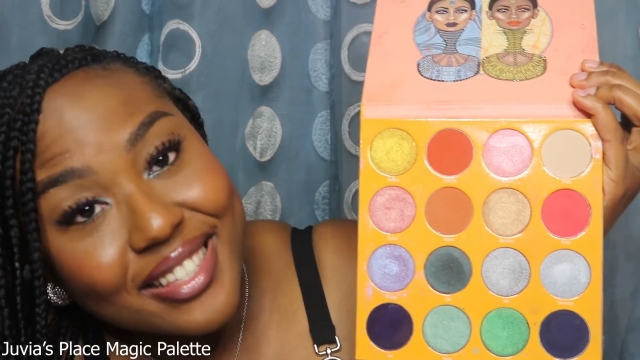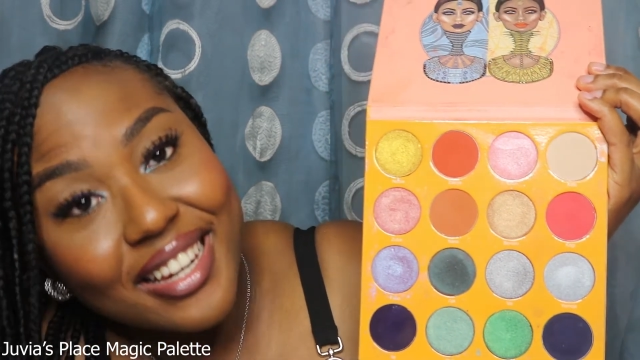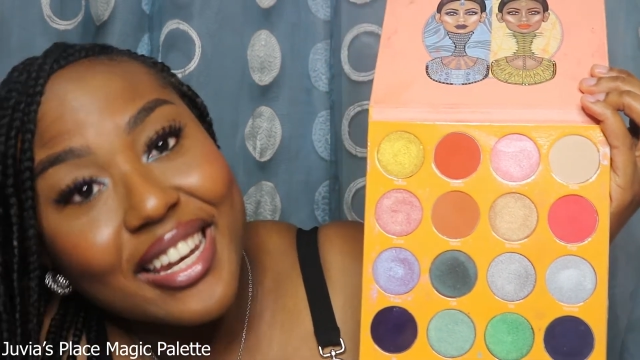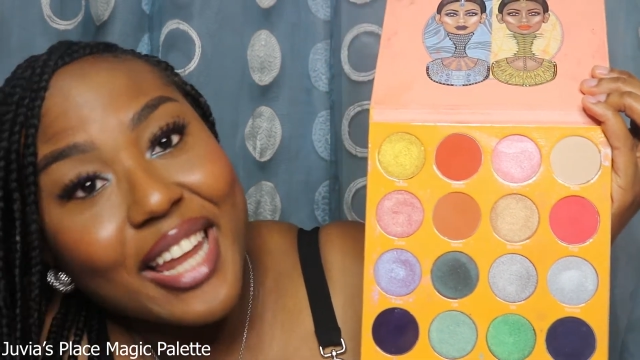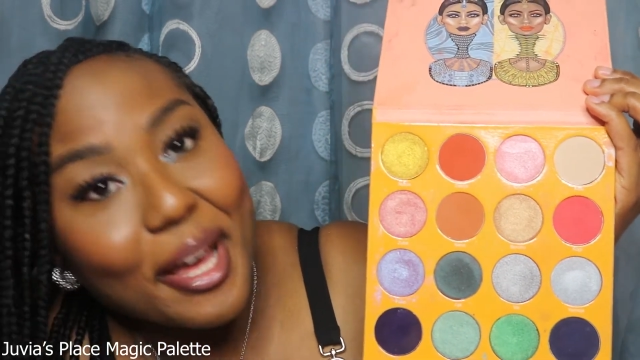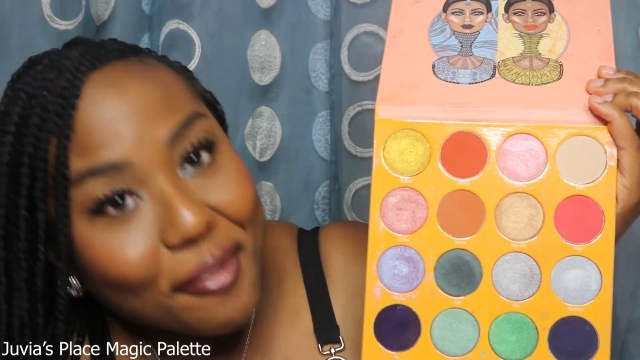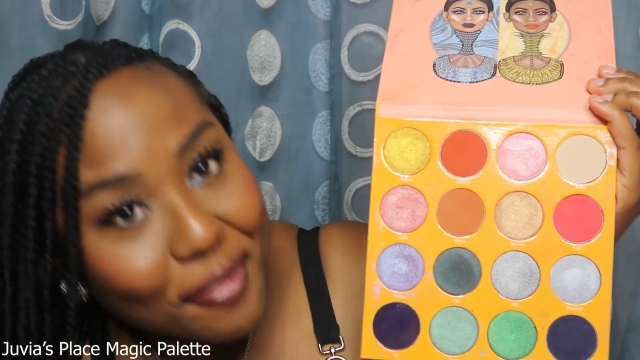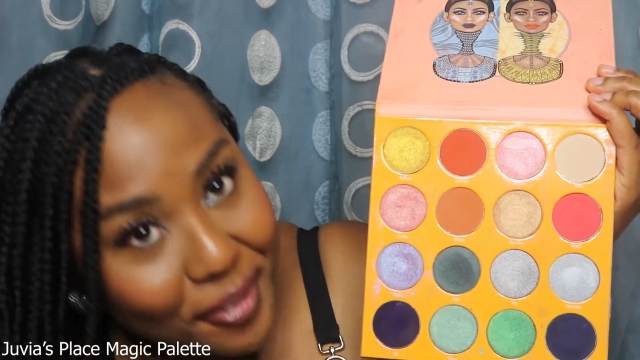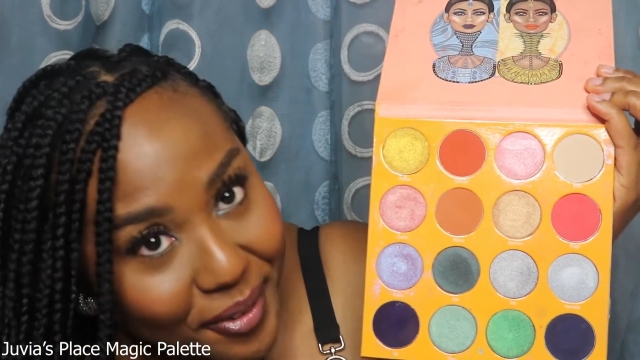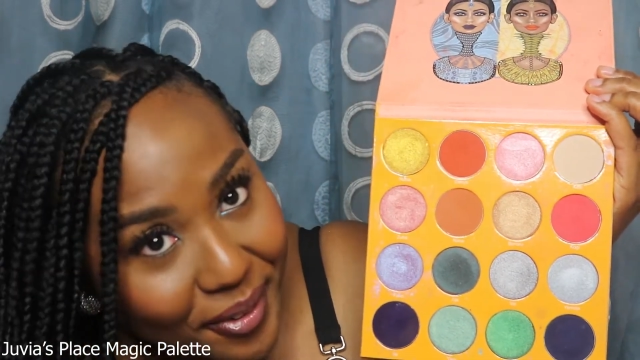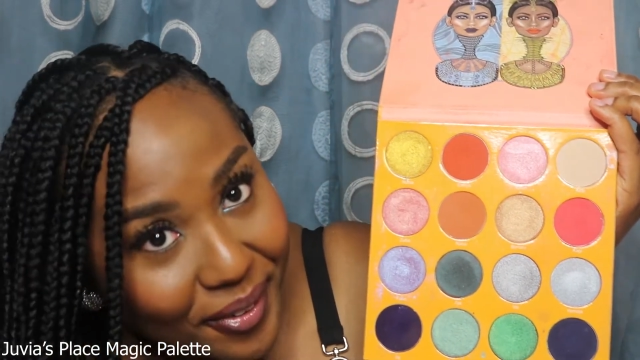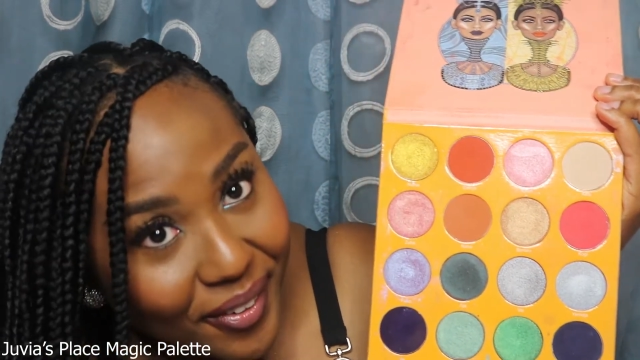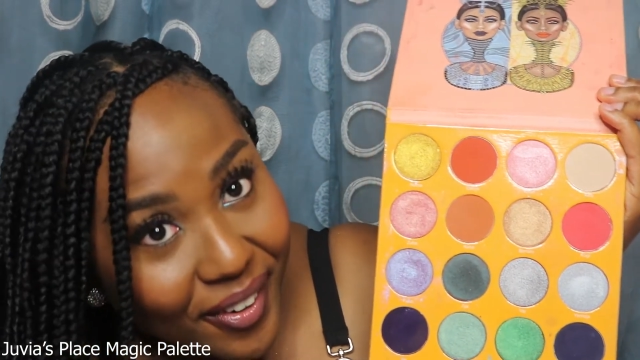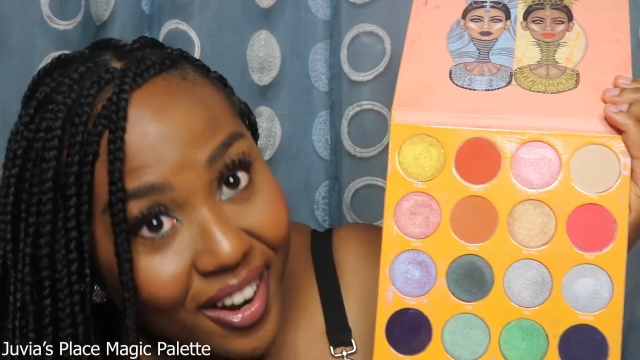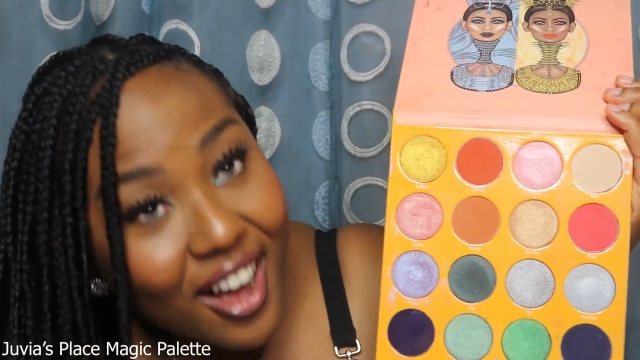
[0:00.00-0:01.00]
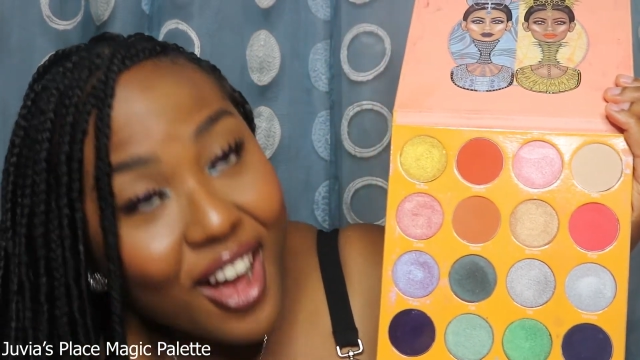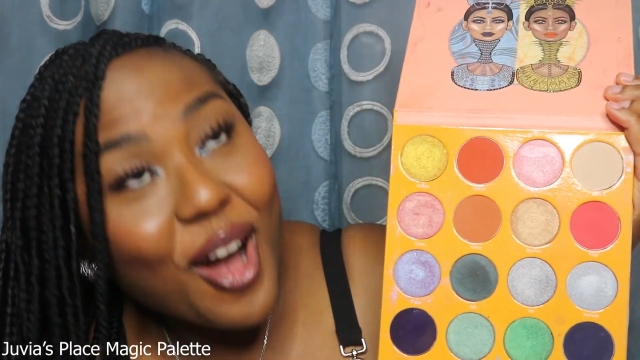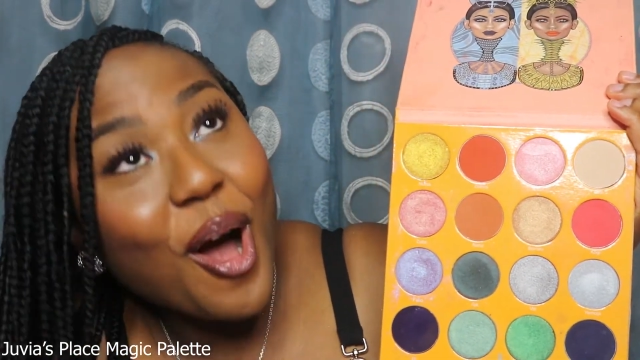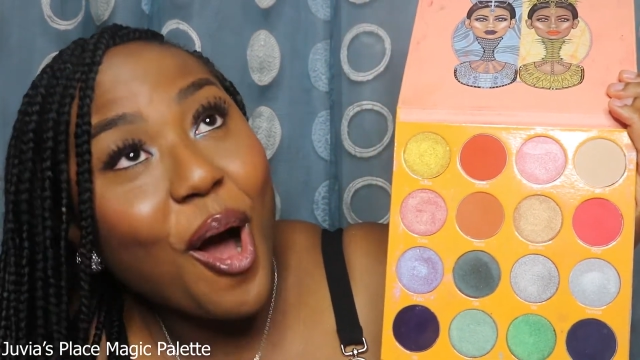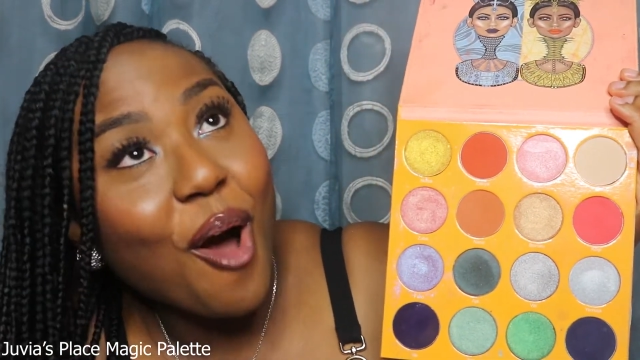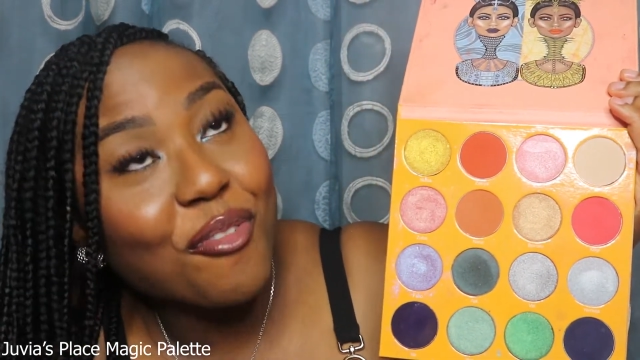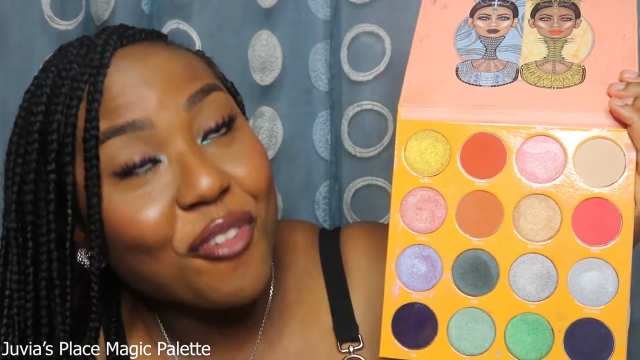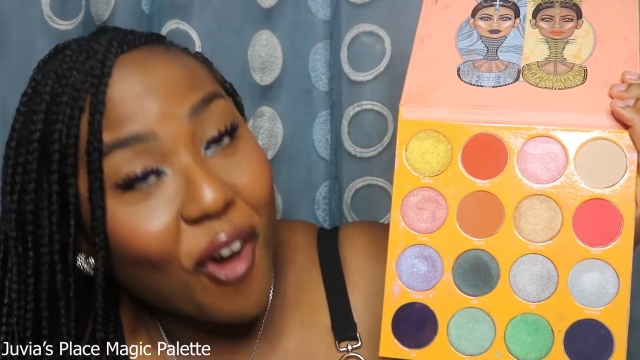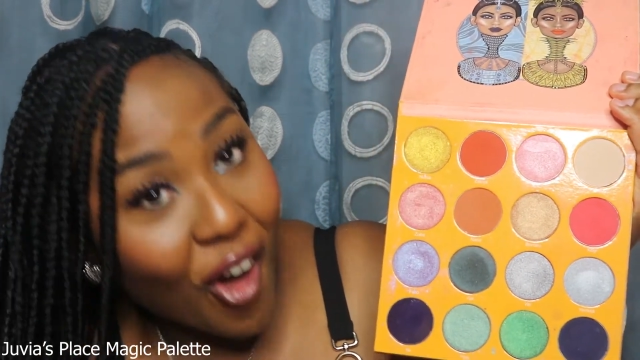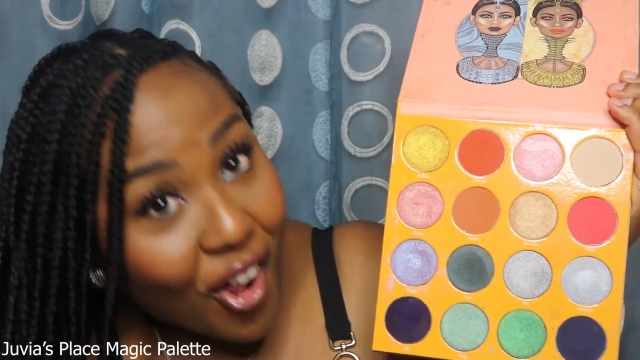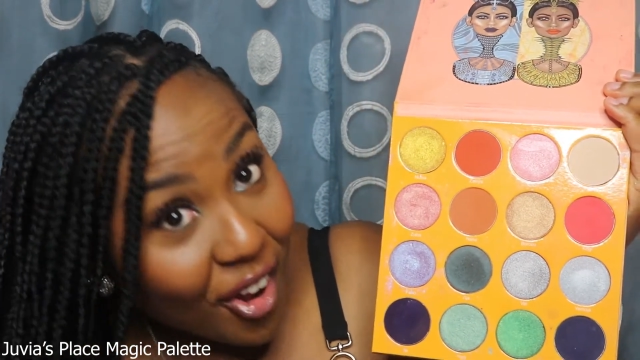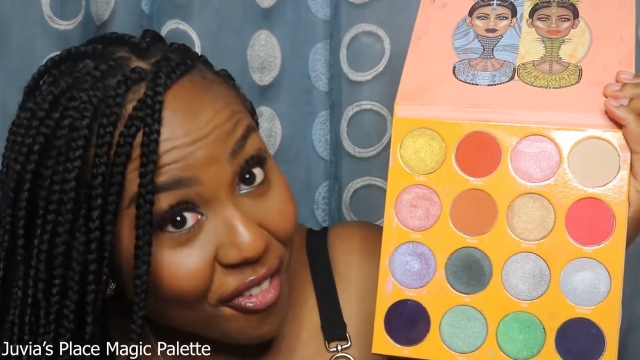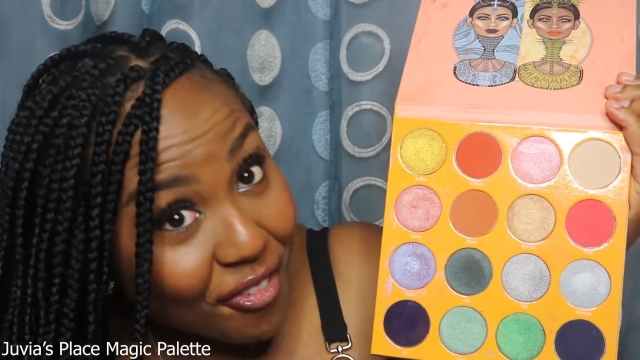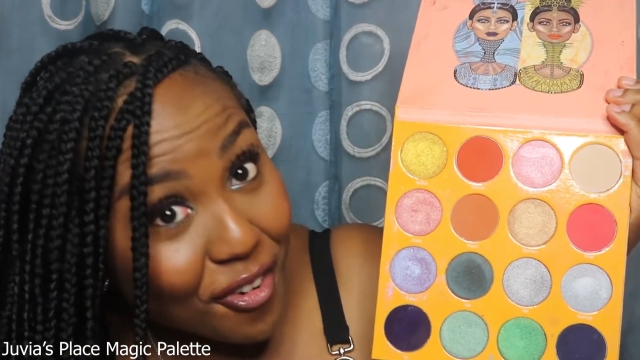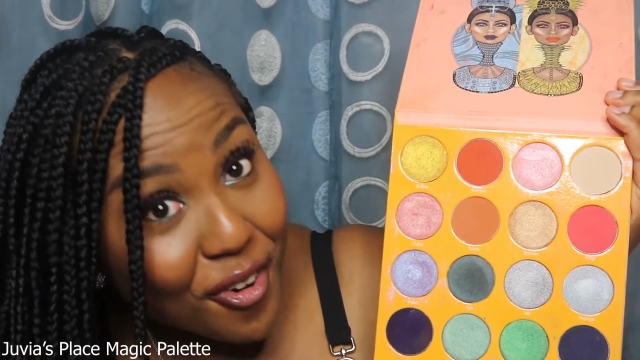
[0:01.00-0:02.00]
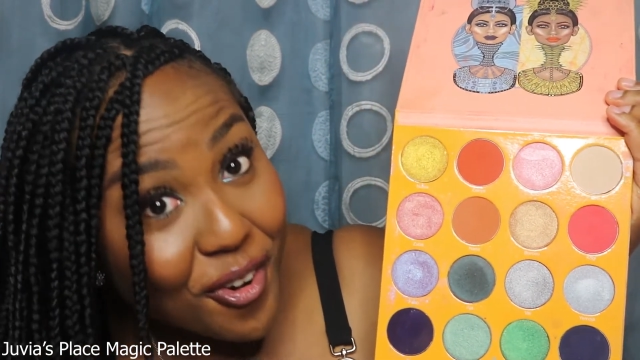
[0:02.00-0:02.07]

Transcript: level of colorful,